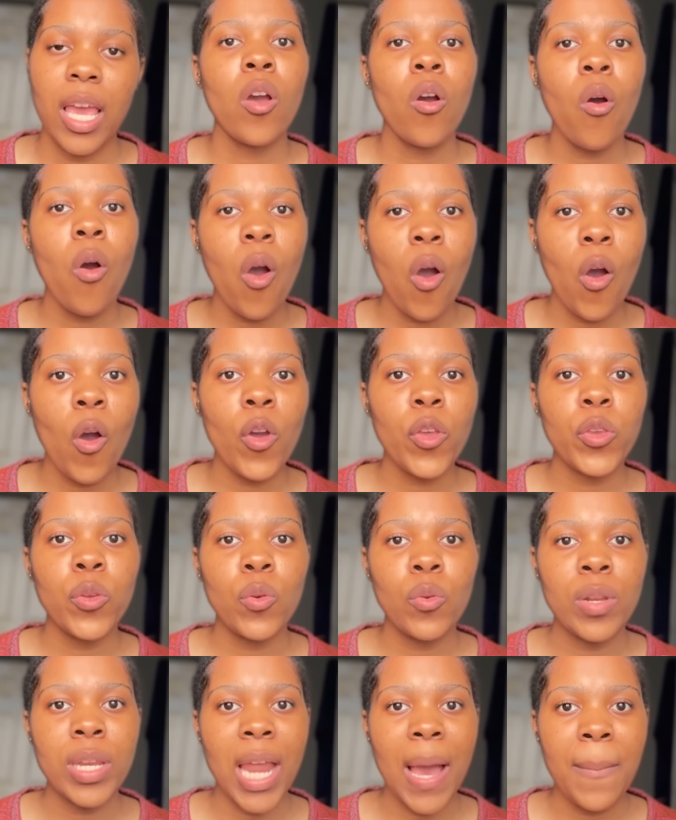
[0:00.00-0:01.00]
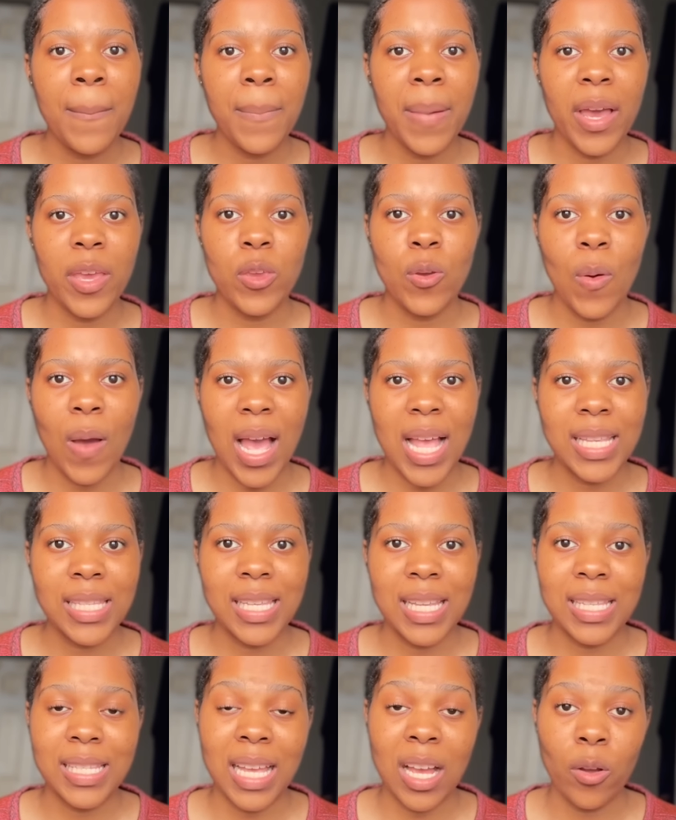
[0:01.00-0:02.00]
or you number your
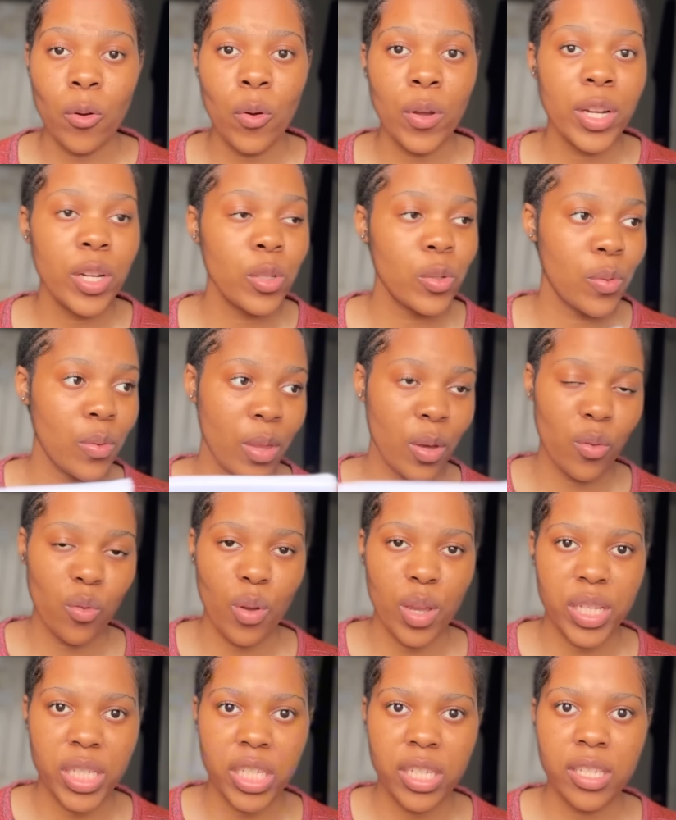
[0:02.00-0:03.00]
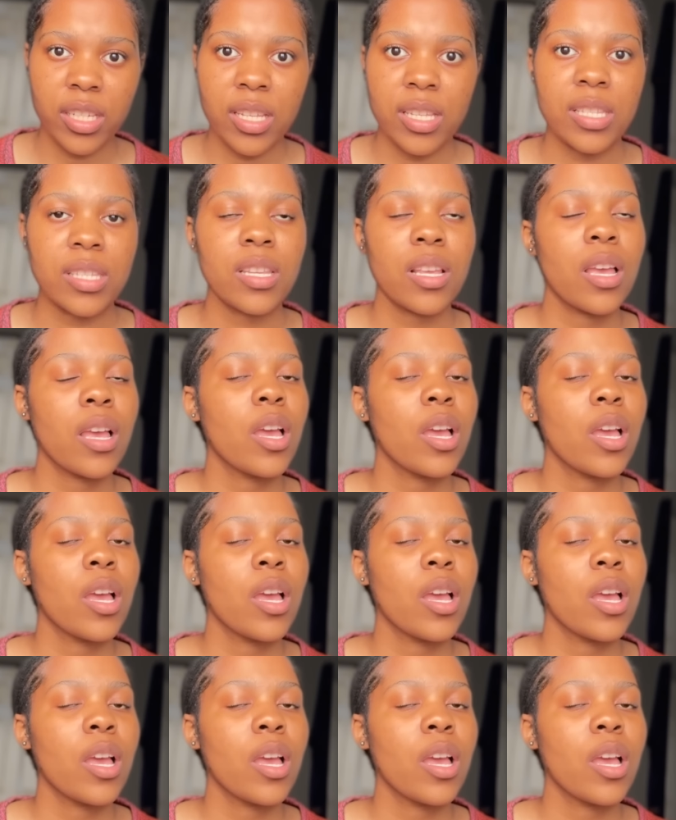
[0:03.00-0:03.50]
answers according to the questions.